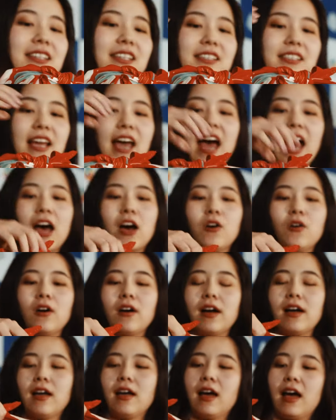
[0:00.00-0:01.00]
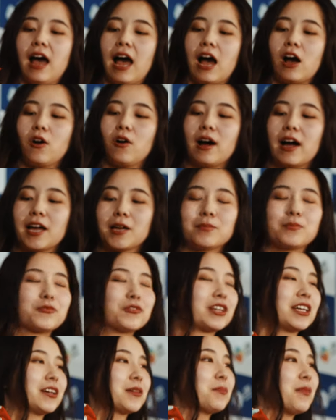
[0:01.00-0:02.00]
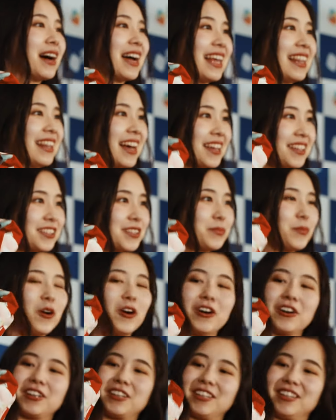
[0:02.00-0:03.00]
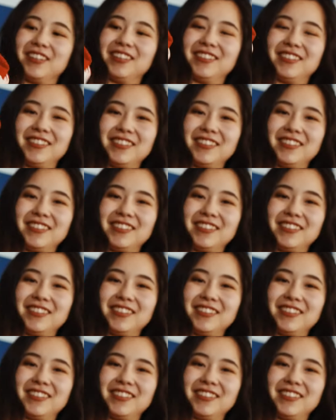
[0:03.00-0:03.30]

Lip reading: is how I bring my lunchbox.